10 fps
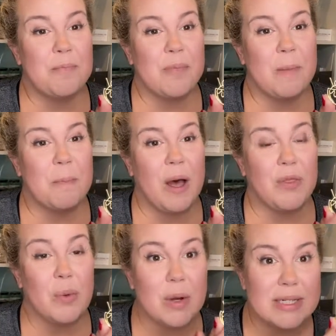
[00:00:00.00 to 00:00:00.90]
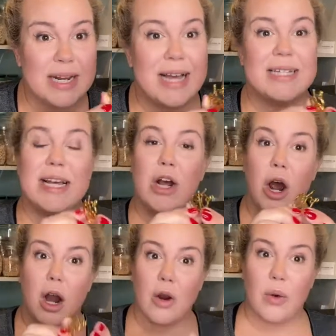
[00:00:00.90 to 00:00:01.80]
But the ones that I did
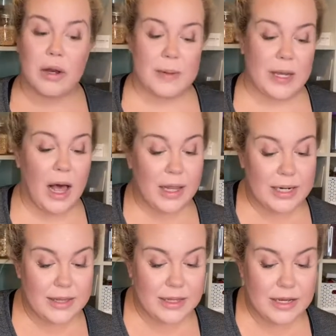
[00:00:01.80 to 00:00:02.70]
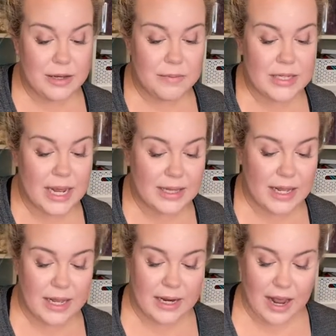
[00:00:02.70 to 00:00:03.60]
are going to be holiday themed, and
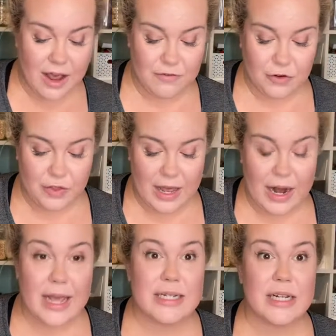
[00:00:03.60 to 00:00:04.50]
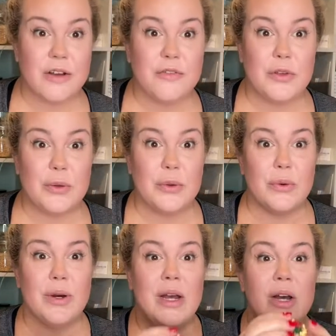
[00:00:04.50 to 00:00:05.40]
then after that I did a
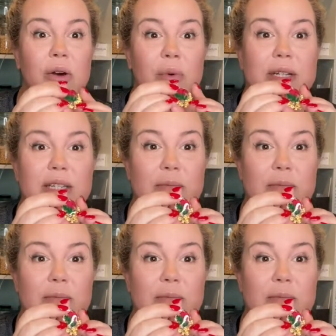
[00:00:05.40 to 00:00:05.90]
few with some